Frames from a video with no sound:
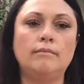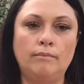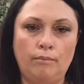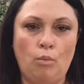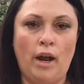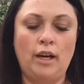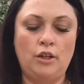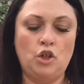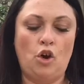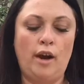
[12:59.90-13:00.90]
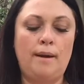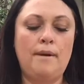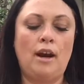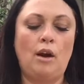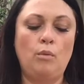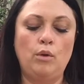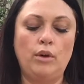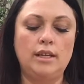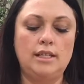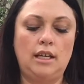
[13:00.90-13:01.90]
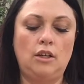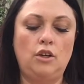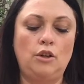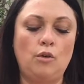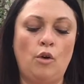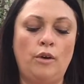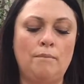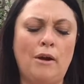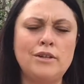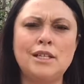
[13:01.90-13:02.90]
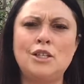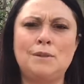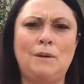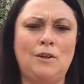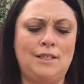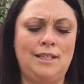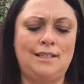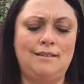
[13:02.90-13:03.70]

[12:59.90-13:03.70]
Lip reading: one at a time, and I will continue on, mostly just because this